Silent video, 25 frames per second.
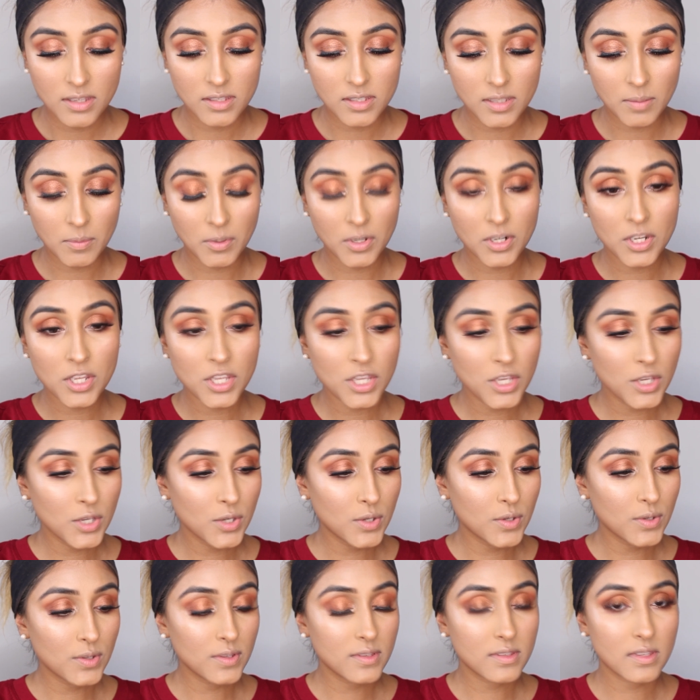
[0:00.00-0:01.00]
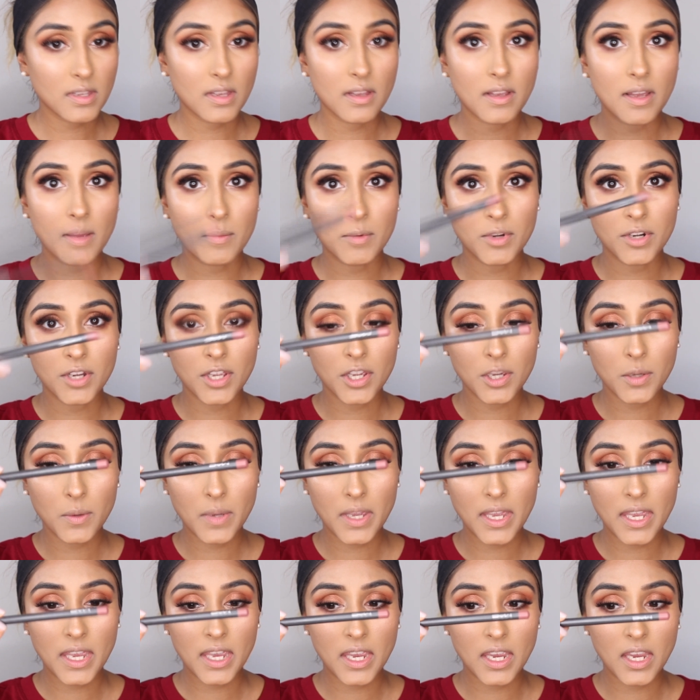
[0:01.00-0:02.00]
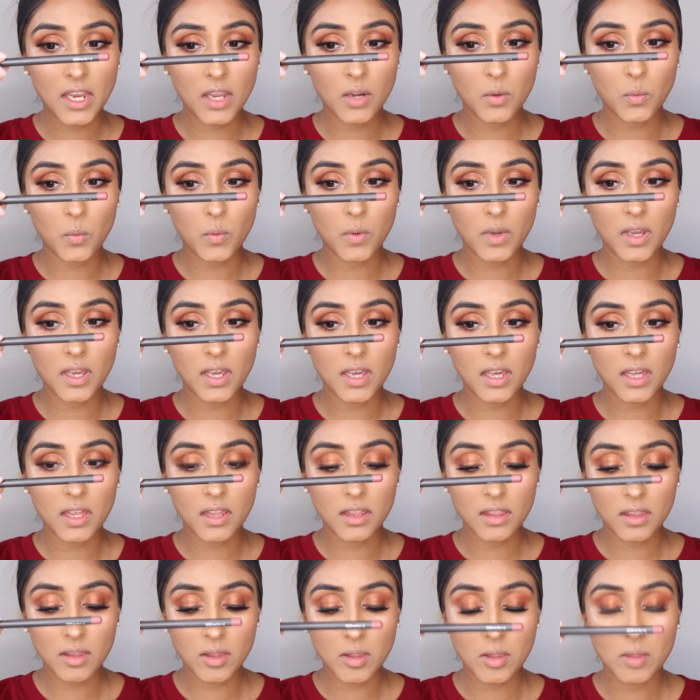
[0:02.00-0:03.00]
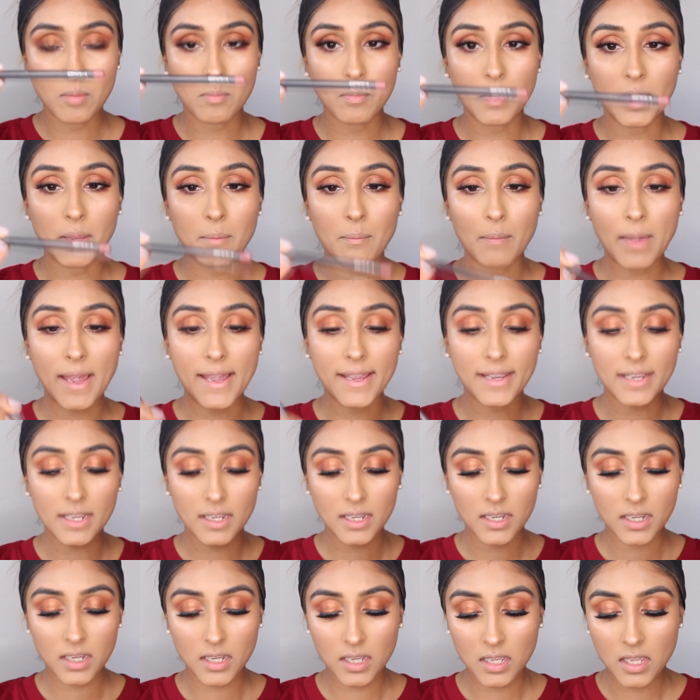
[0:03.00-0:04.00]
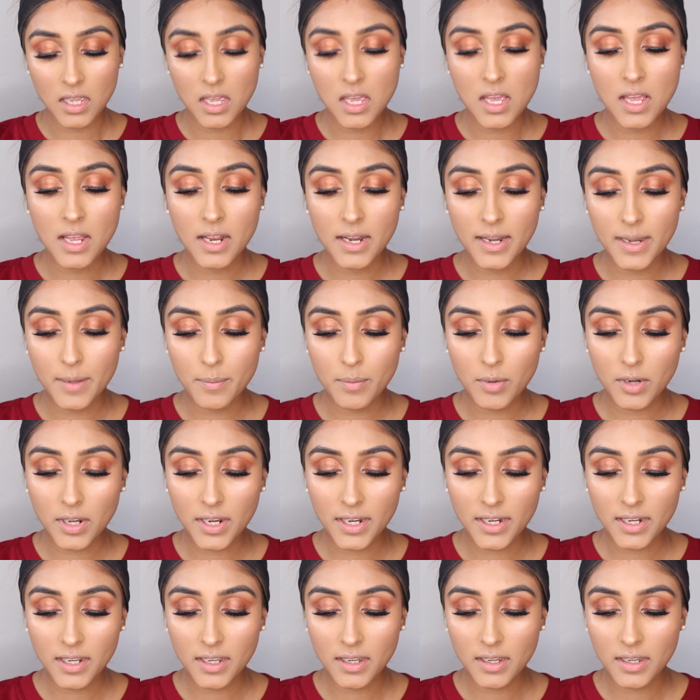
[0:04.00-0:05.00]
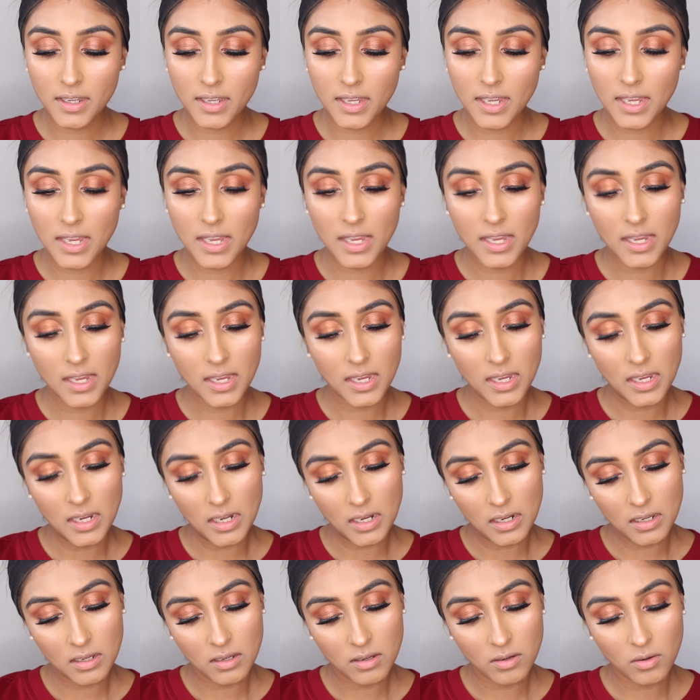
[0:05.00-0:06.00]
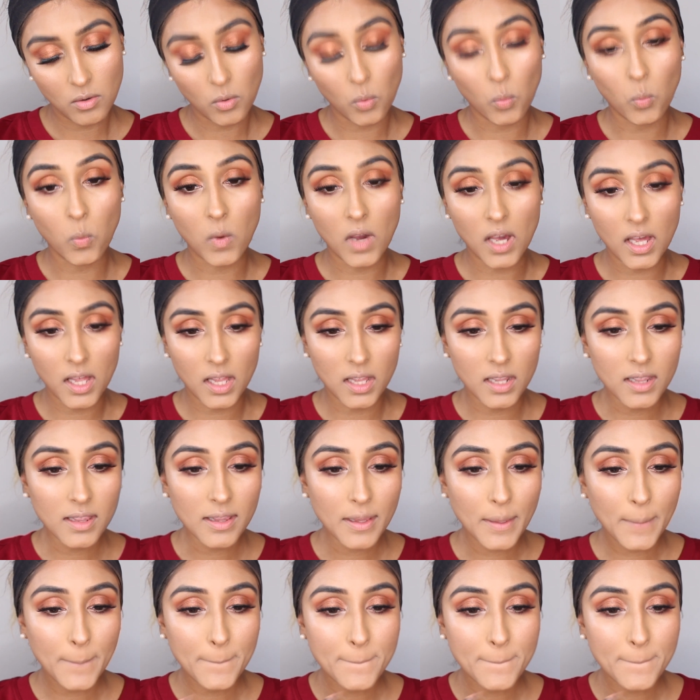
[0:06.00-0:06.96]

So I'm going to go in with my MAC lip liner in Whirl.